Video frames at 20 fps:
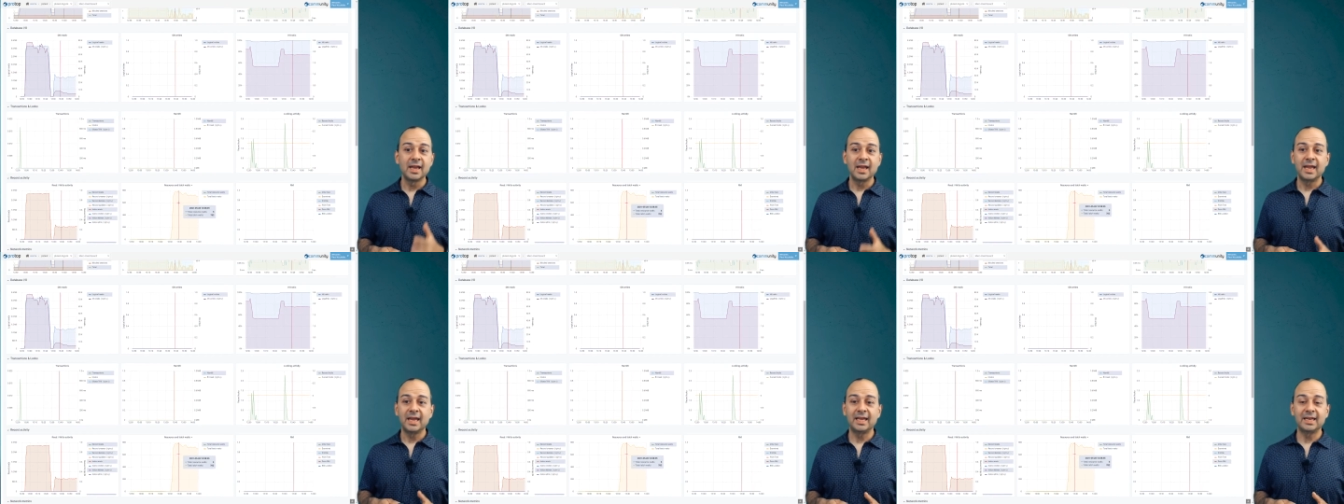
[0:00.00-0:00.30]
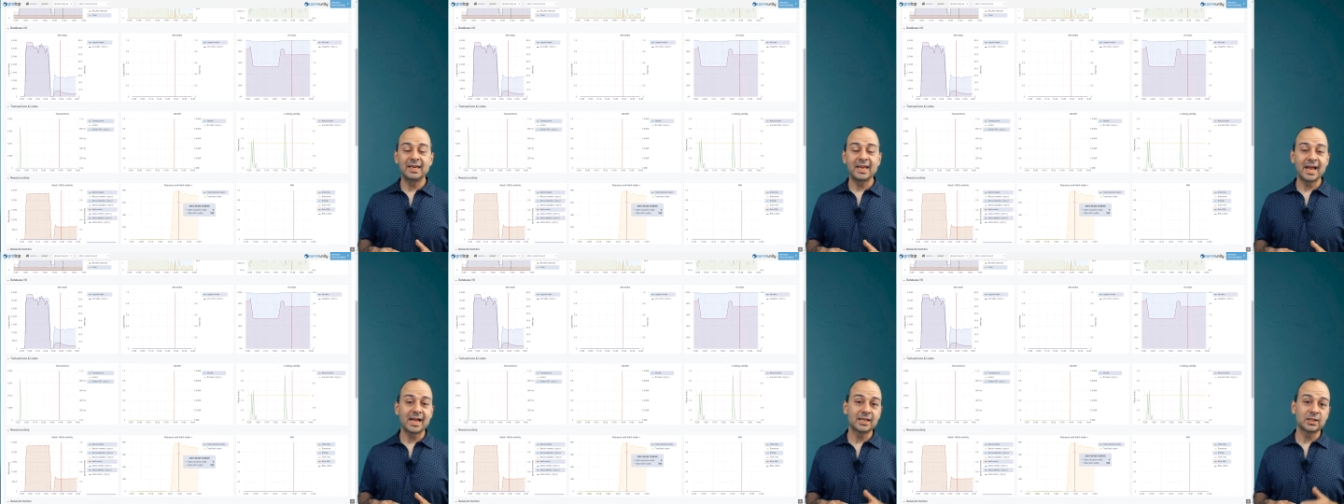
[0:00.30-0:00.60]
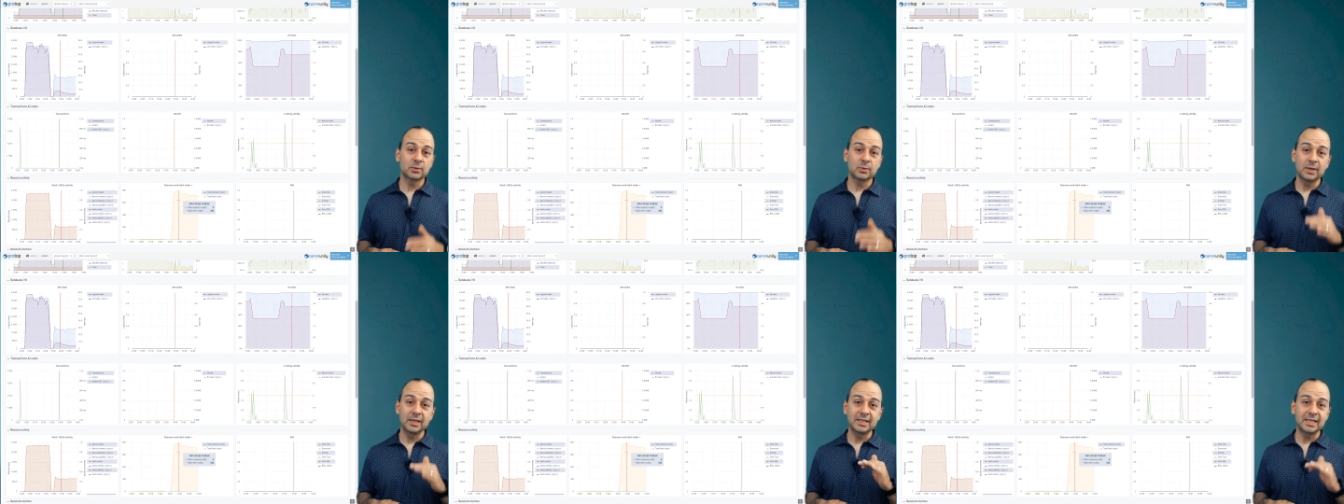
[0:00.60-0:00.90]

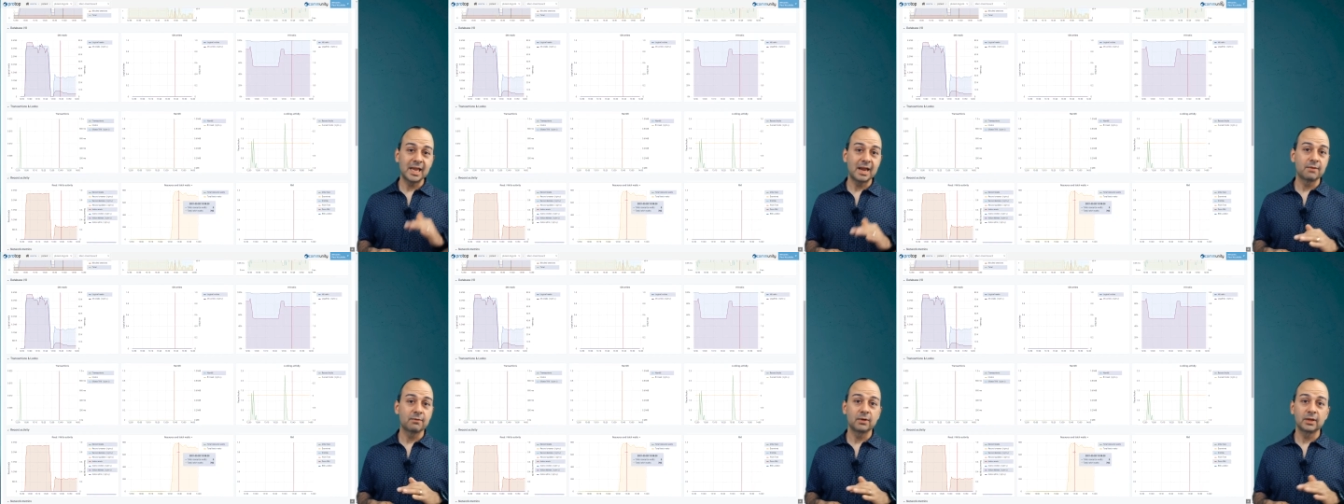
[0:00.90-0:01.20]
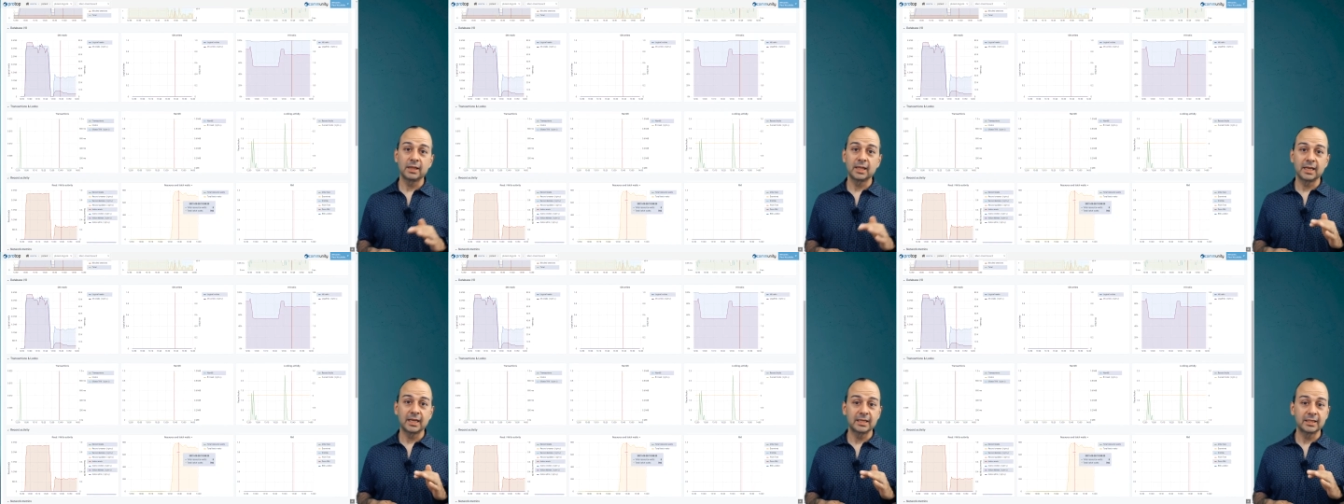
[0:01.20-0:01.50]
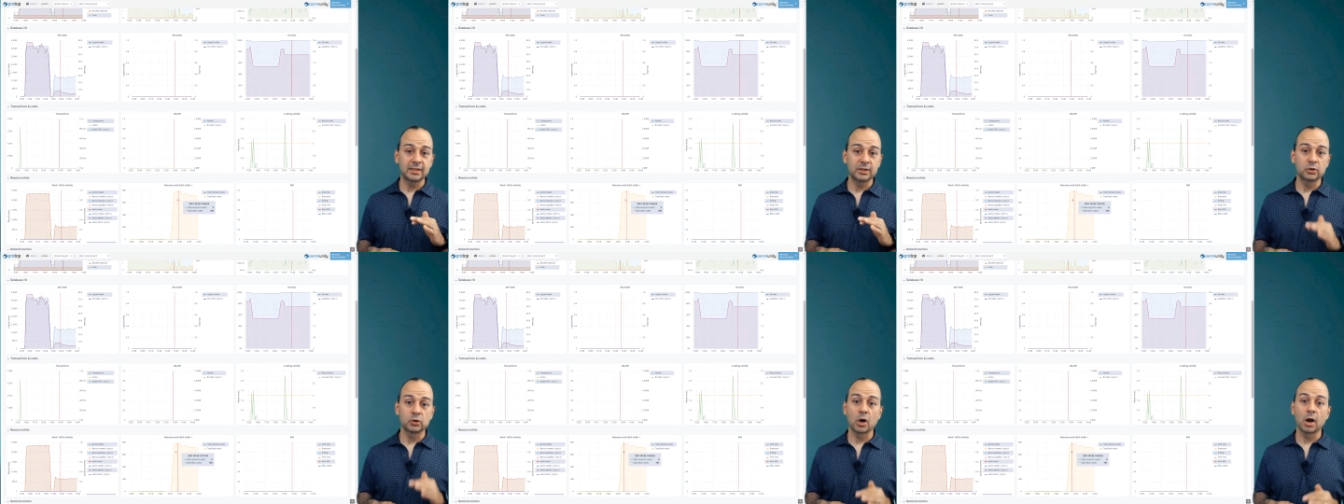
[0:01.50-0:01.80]
index reads, everything
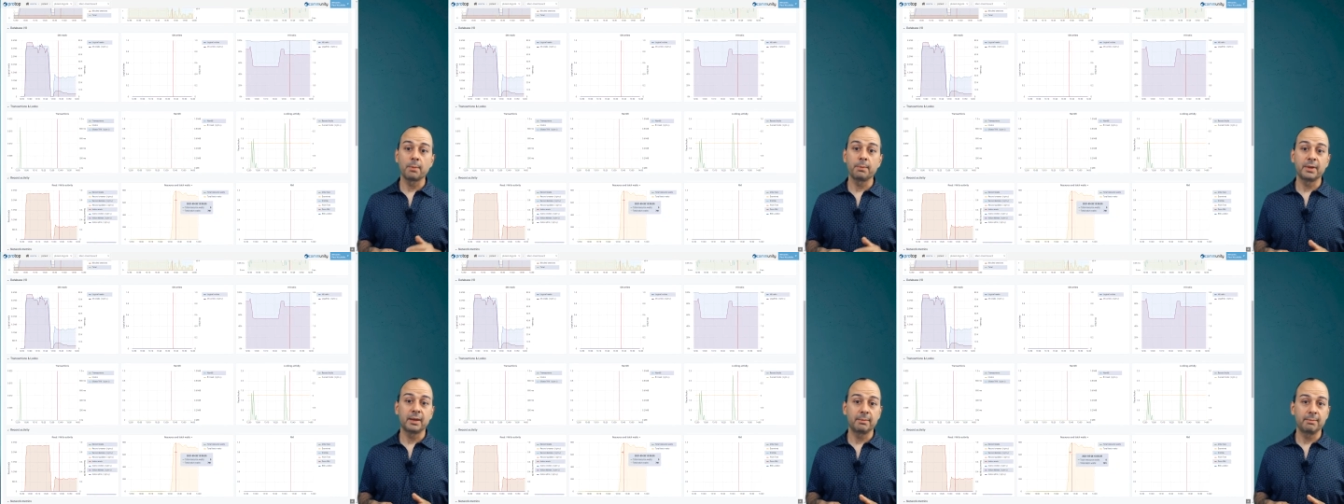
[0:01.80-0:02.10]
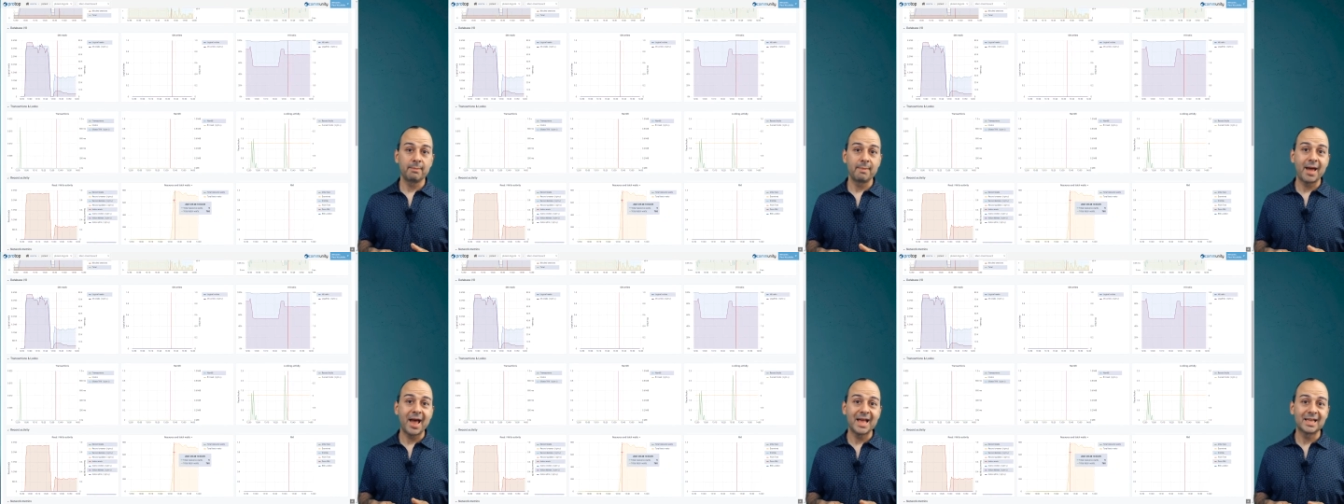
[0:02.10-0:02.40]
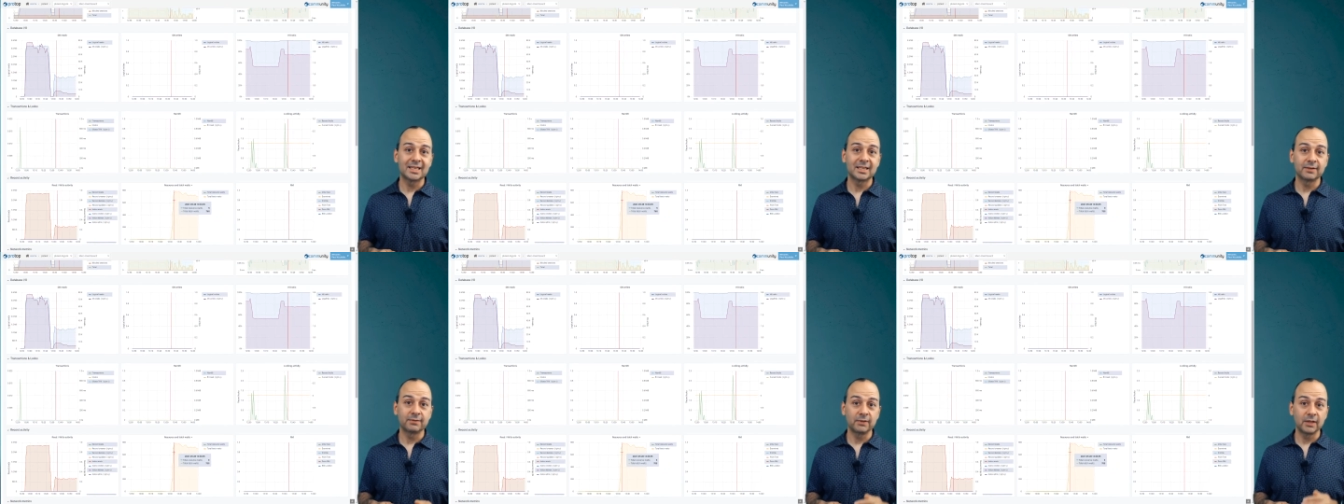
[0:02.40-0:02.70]
is dropping
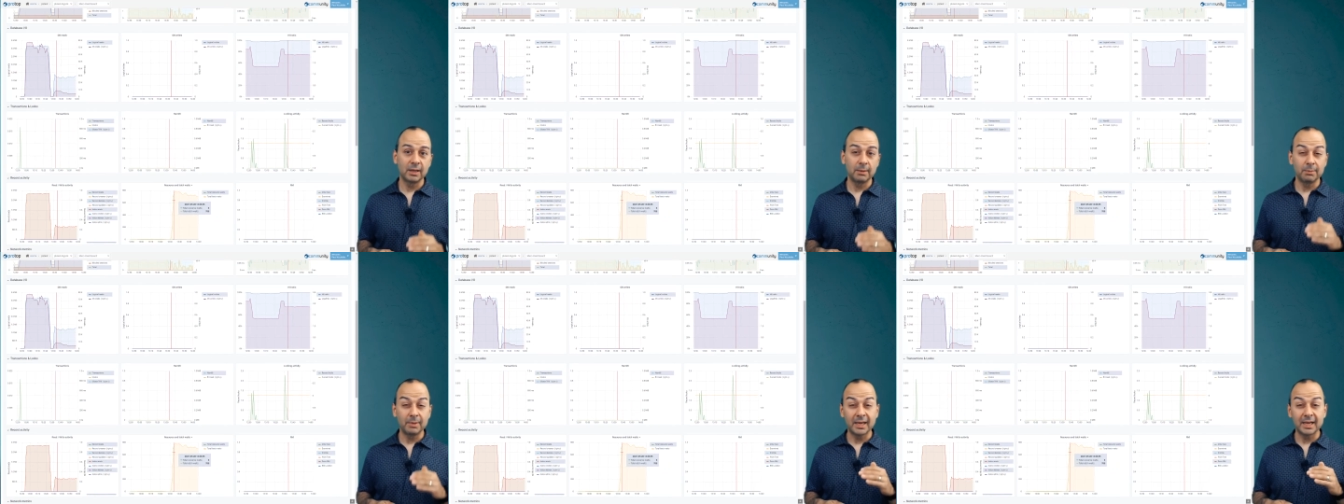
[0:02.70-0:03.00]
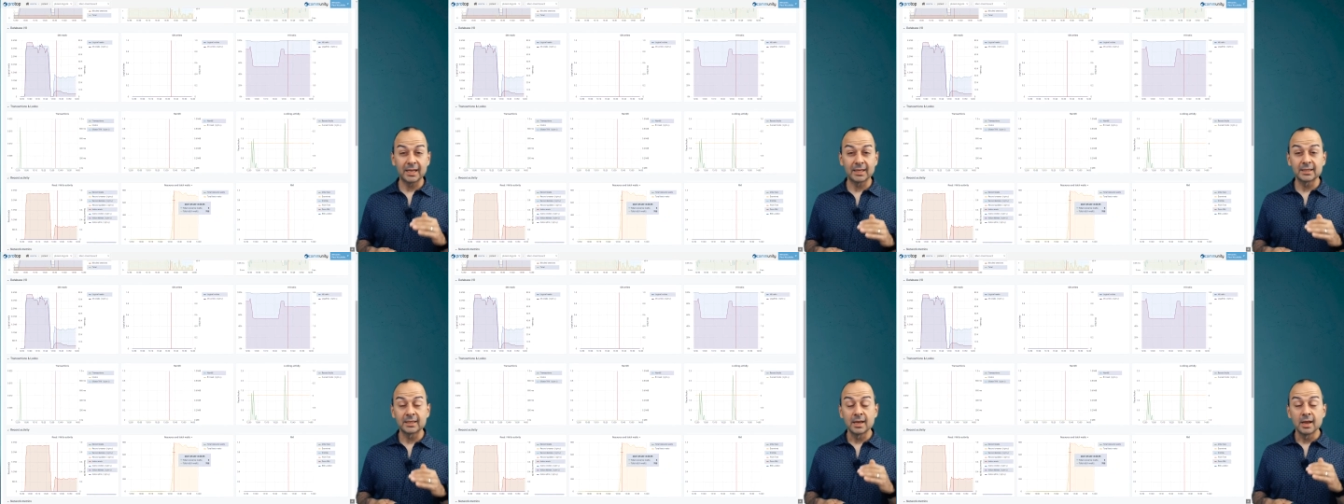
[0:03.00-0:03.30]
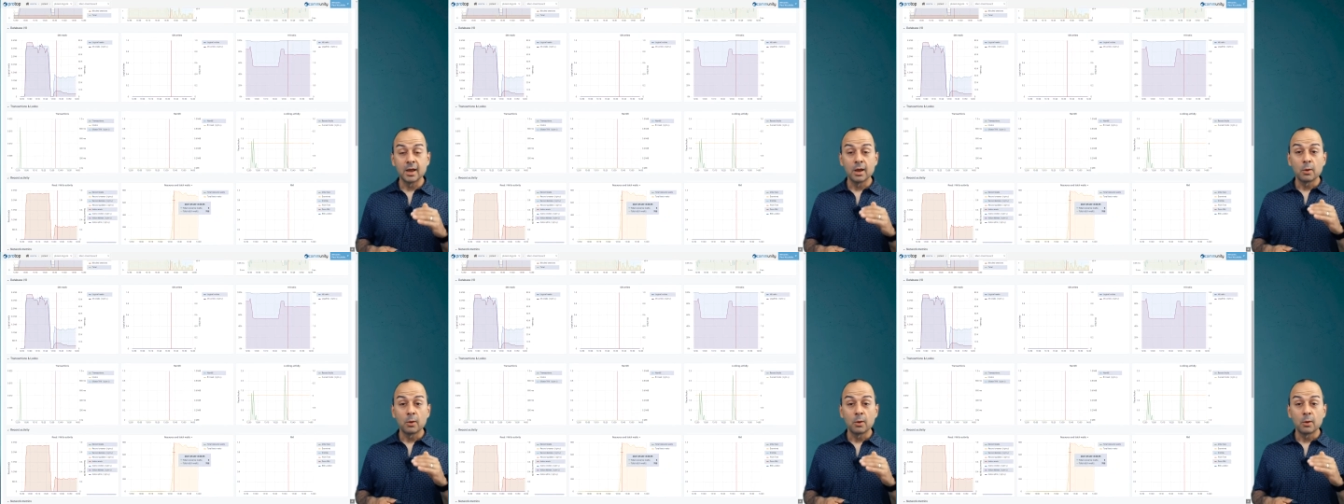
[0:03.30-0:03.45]
massively because